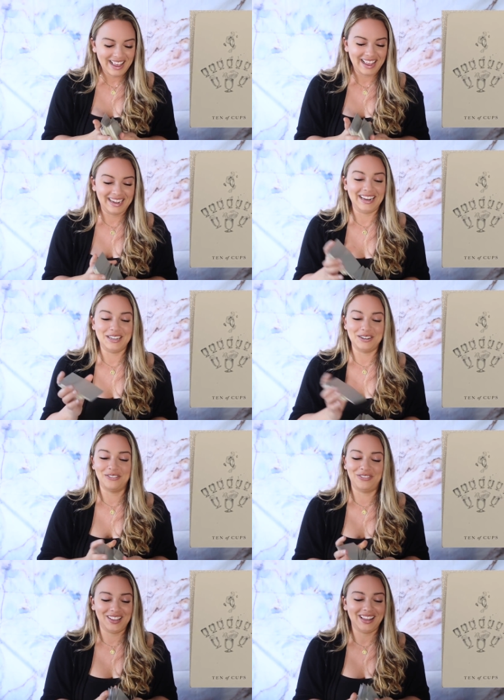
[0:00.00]
And I do
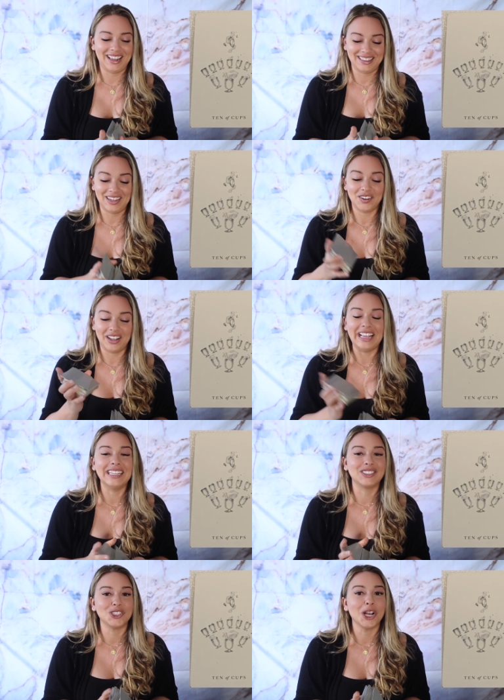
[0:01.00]
feel like there,
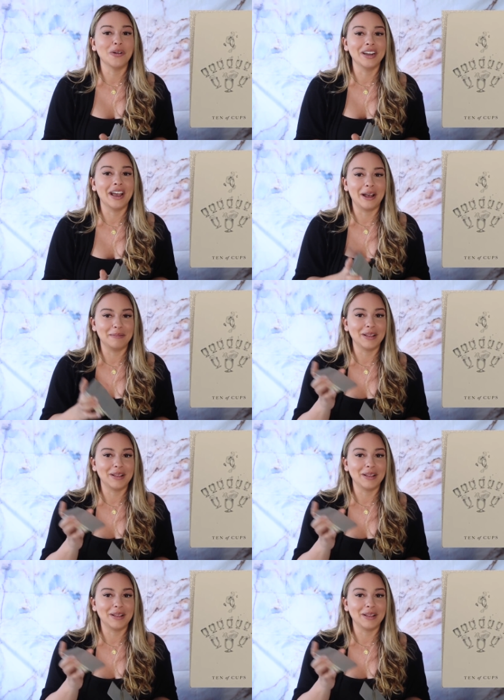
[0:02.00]
it's showing up.